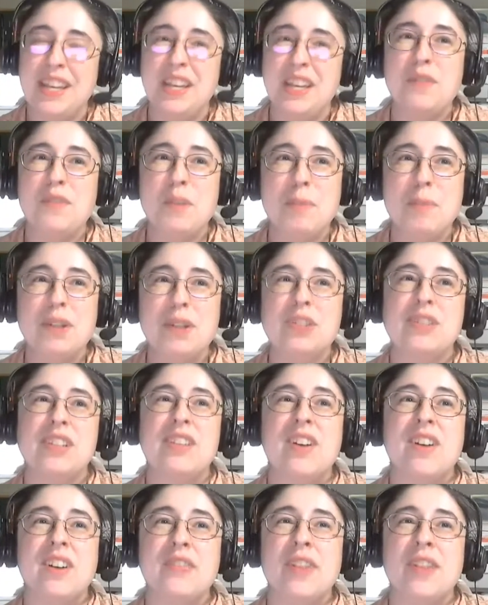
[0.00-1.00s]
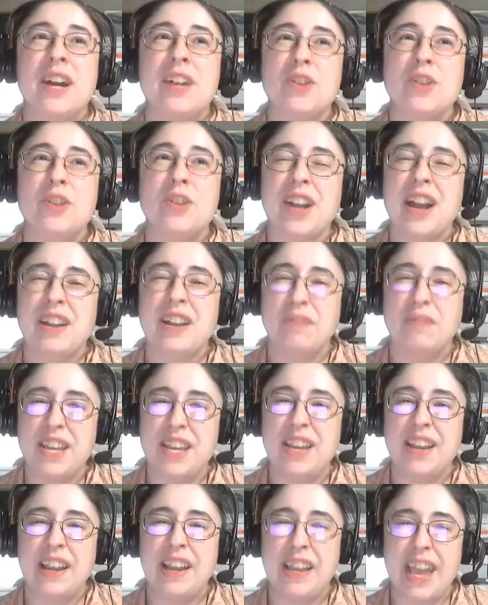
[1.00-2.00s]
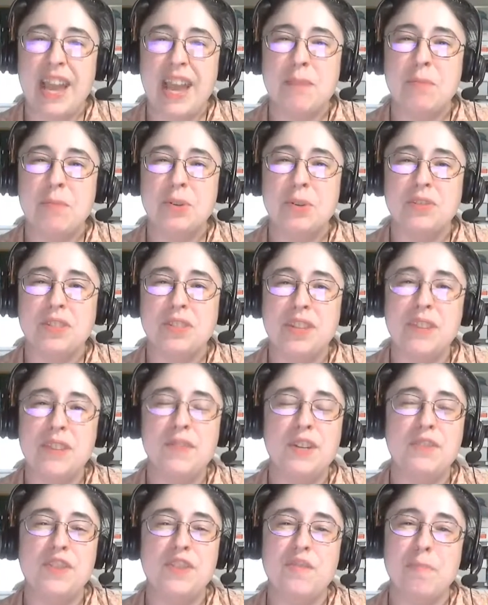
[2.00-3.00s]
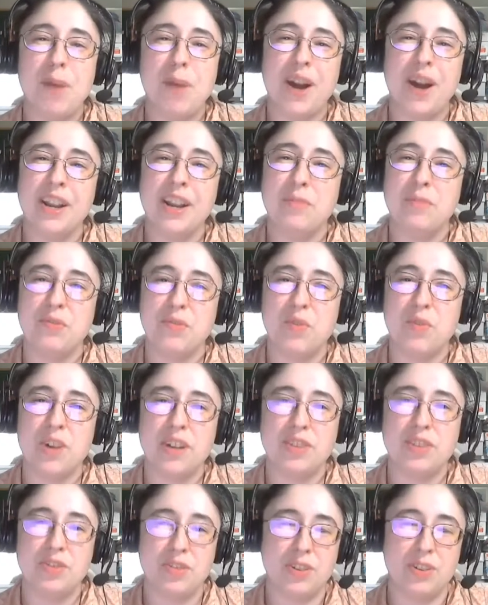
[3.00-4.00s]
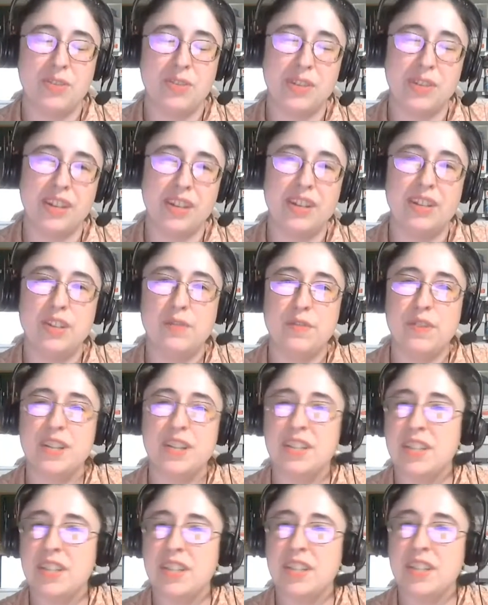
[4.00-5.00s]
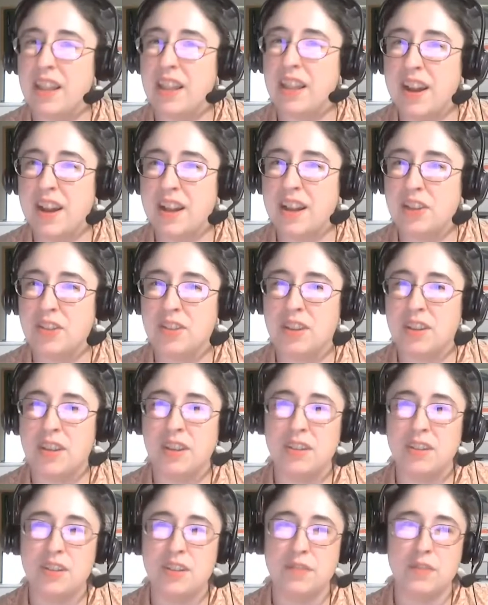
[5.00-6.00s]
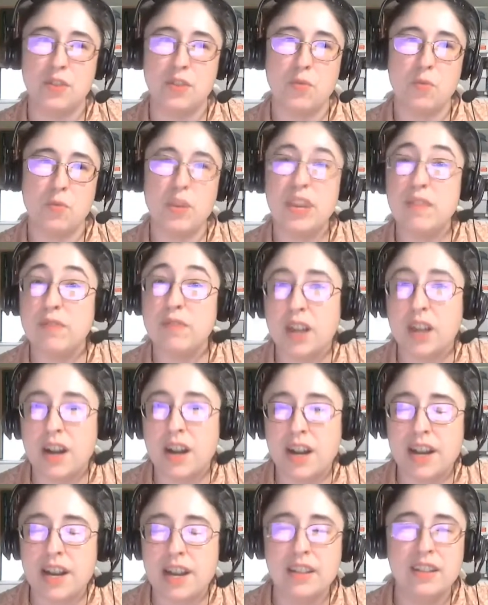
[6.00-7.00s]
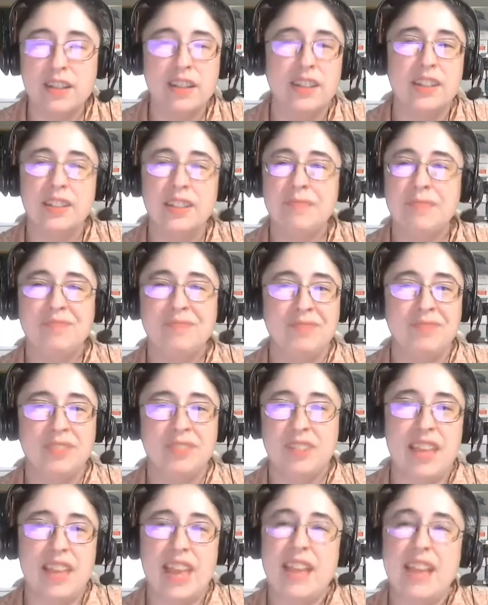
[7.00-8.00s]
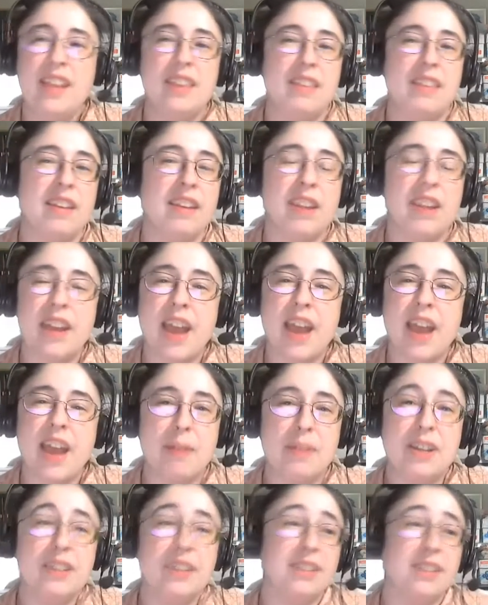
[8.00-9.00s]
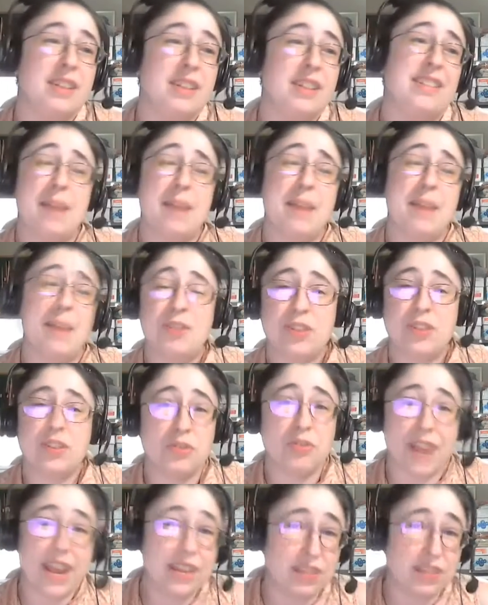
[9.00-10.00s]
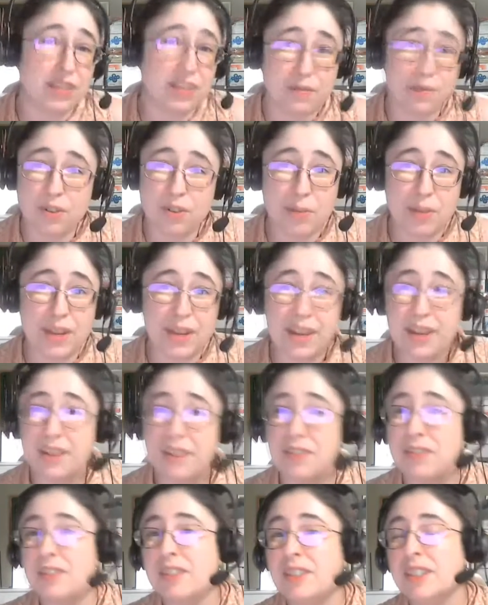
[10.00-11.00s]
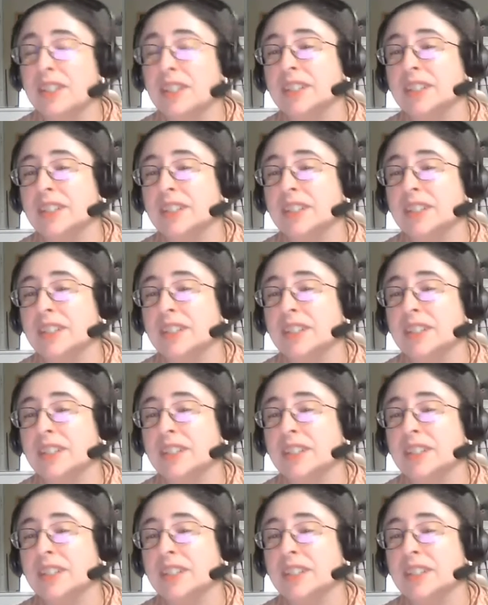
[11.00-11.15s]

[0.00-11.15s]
if you purchase it online, you're kind of taking a gamble, even if you've bought it before, because you can always get a different dye lot, you can get a different weave lot. Anything can happen. It can get damaged in transit for all we know.